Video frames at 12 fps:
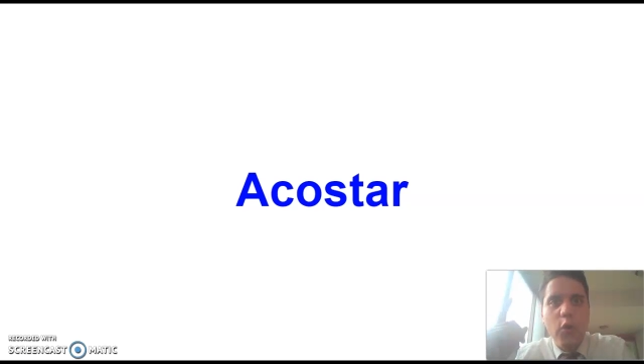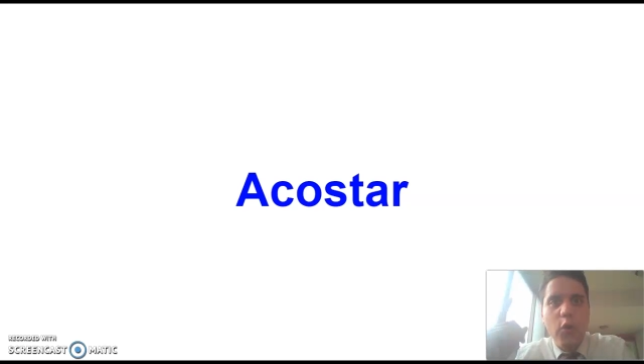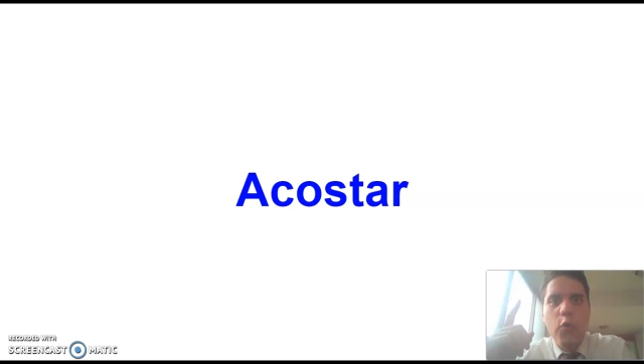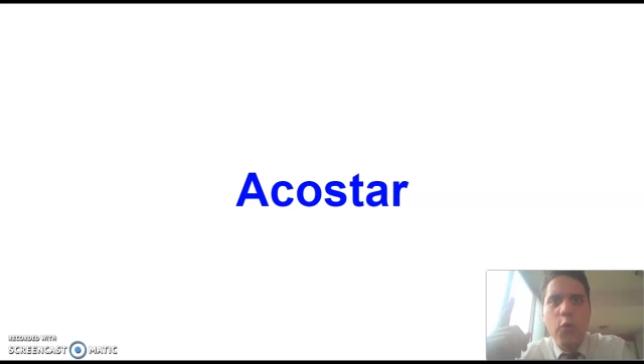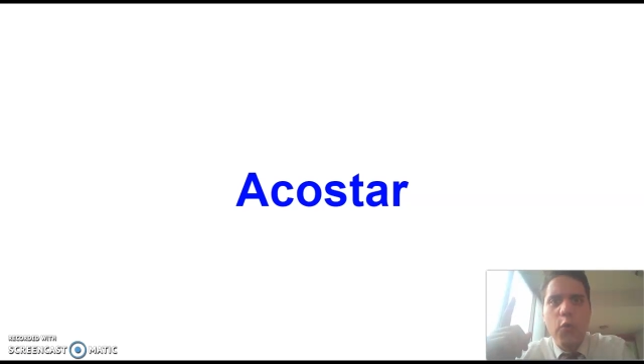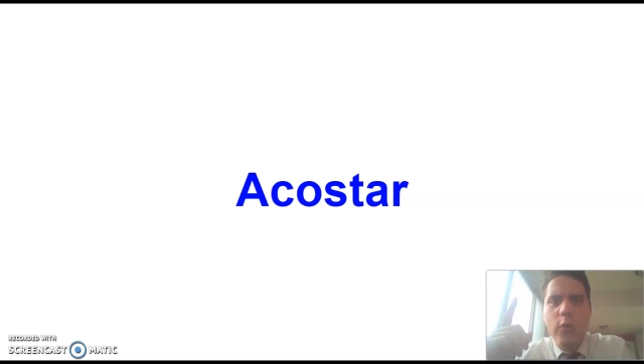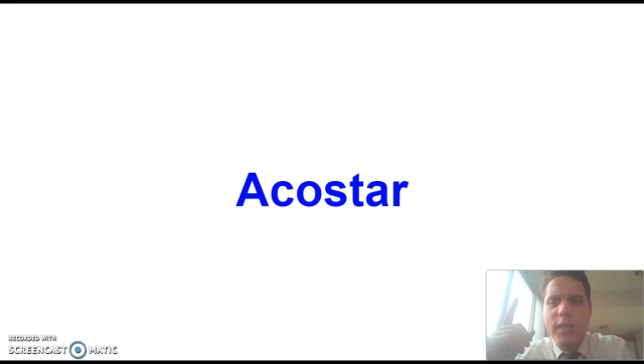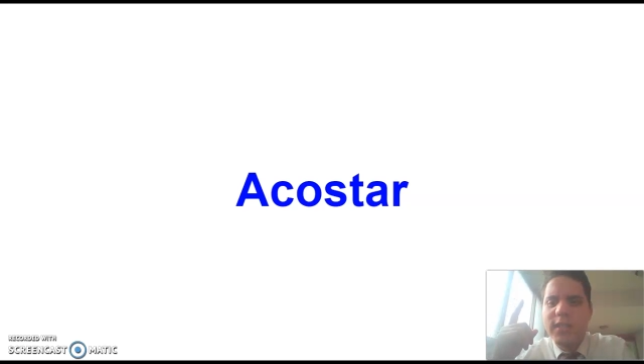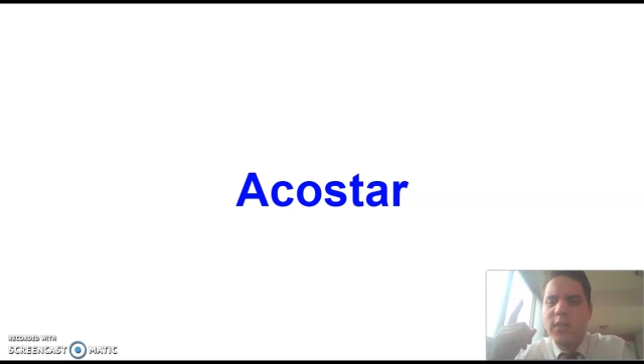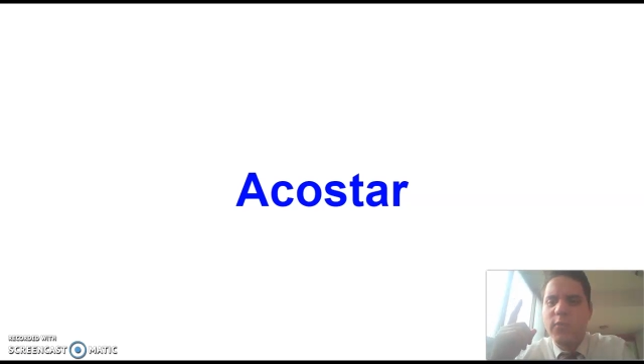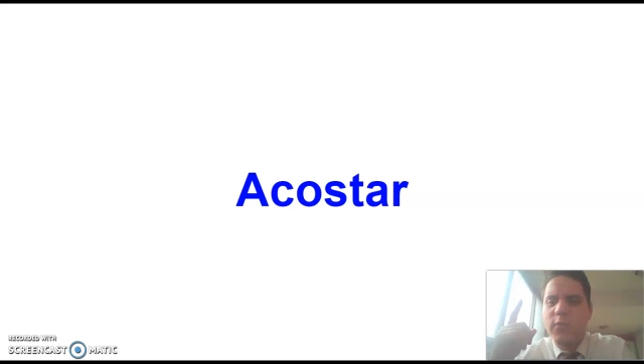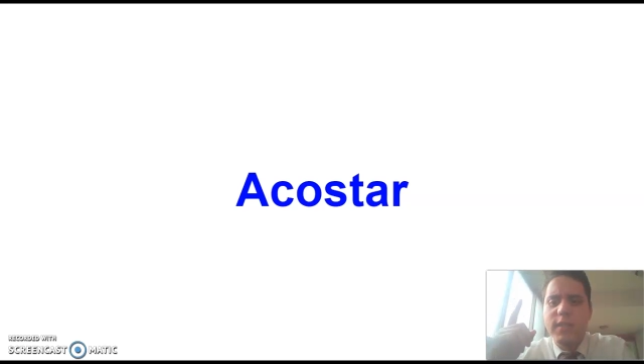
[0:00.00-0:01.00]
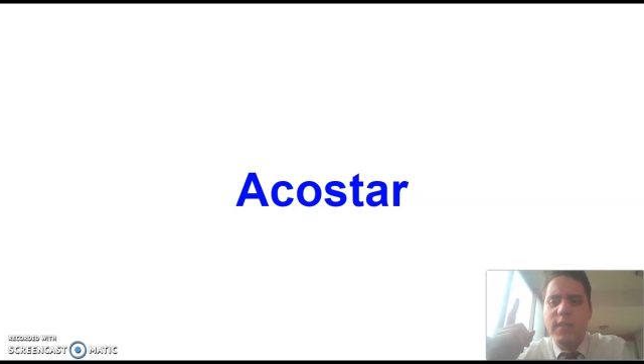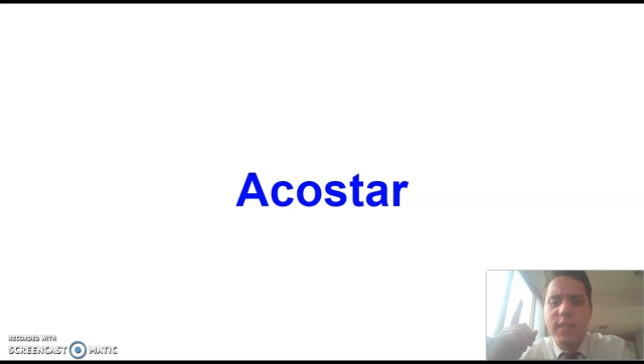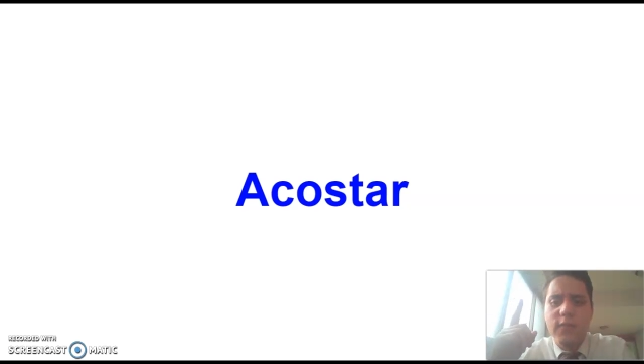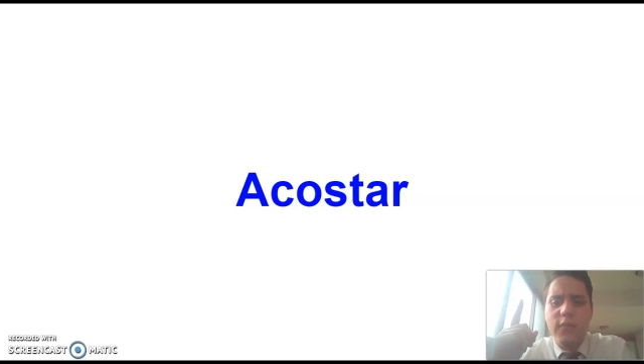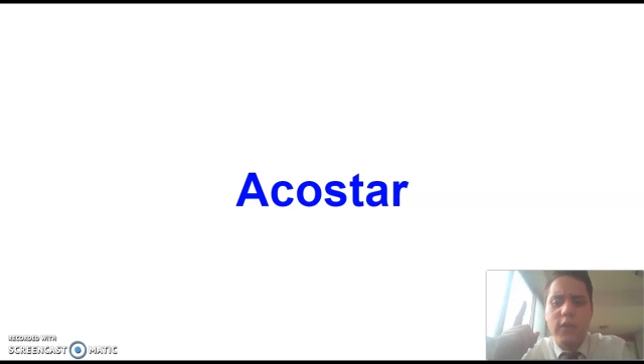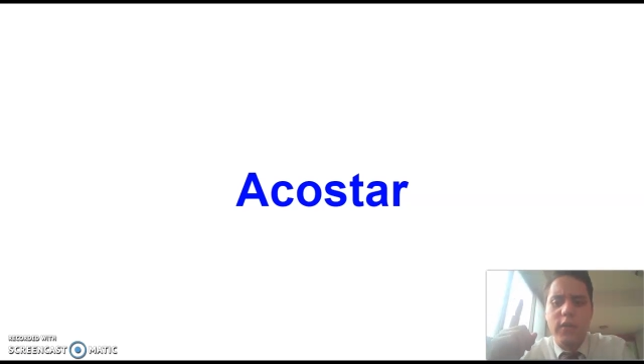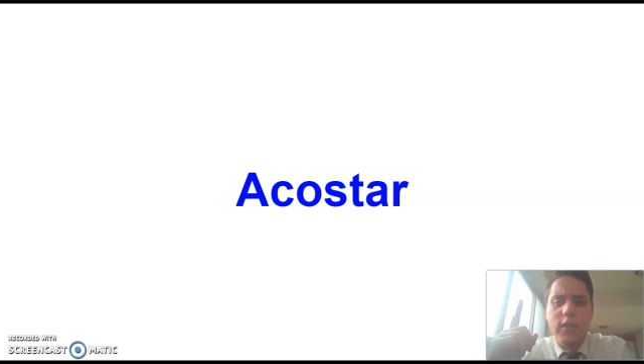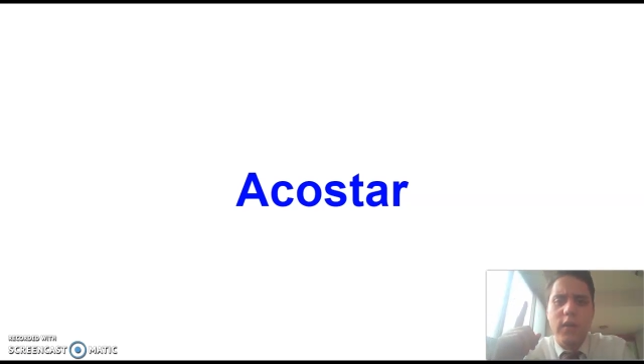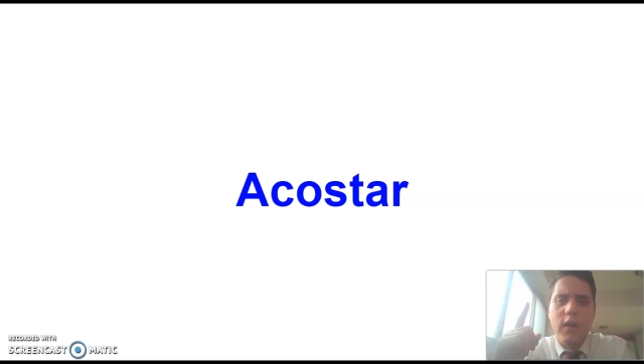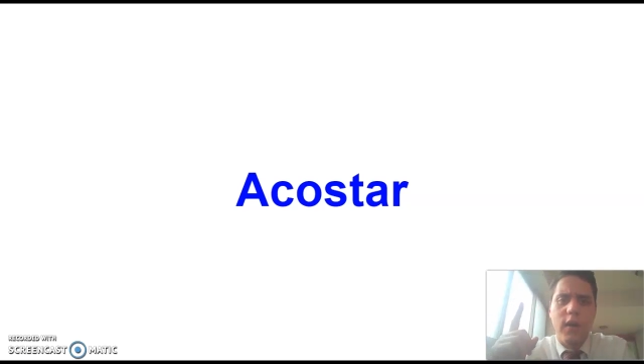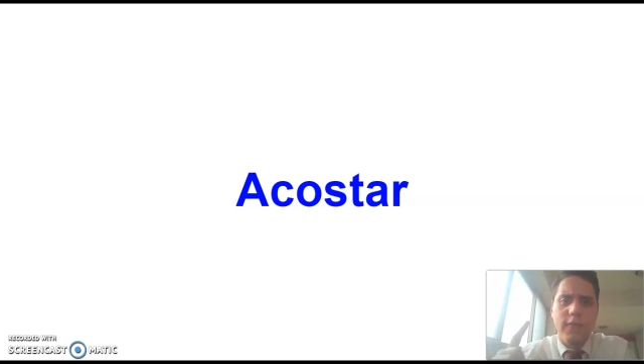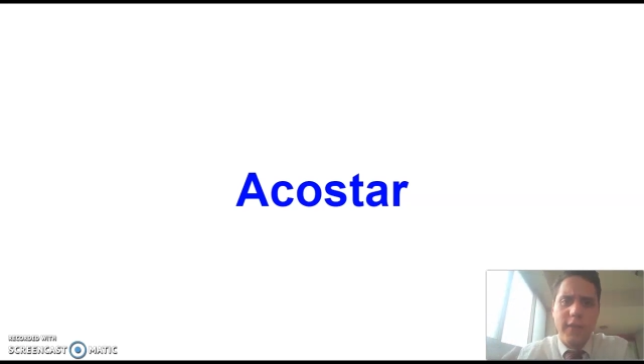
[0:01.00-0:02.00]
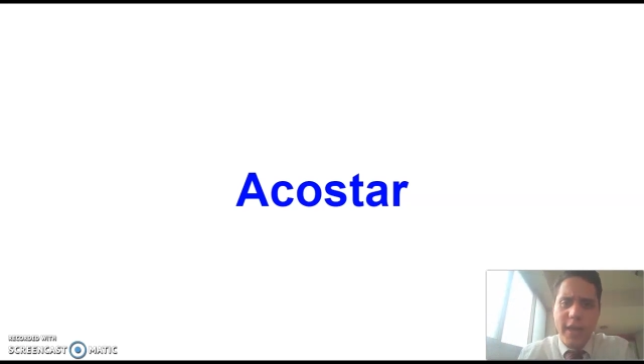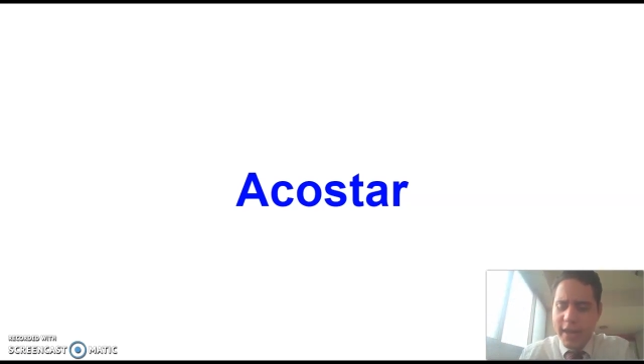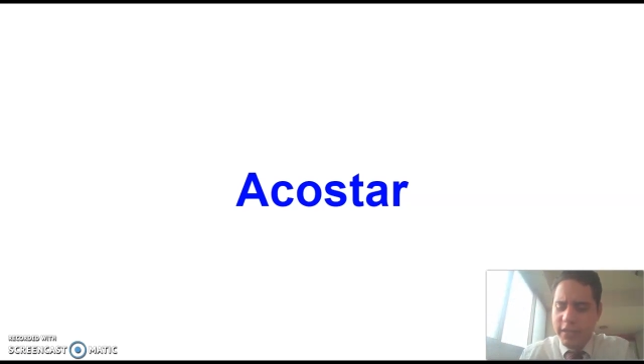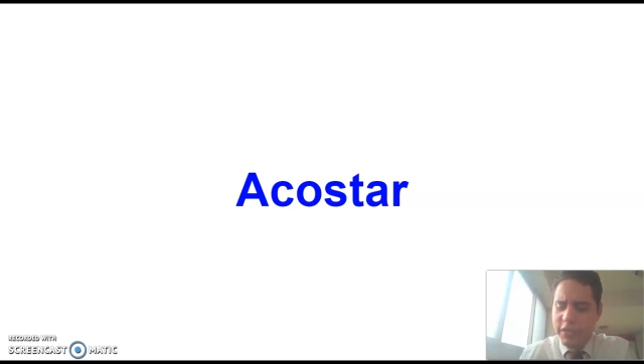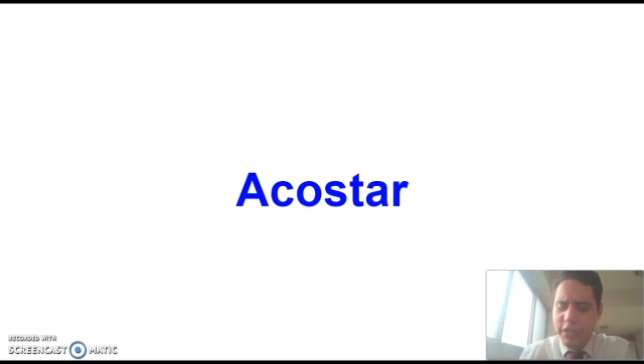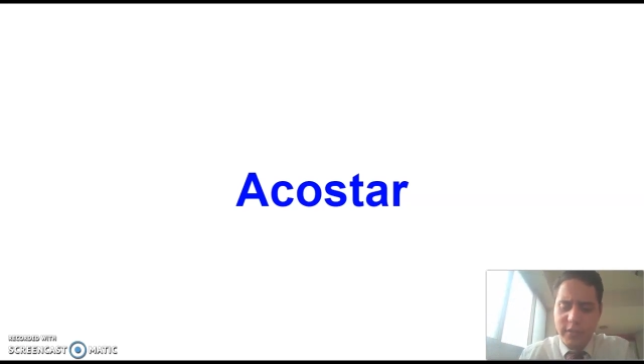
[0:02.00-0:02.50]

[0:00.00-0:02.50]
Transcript: Who is the receiver of the action?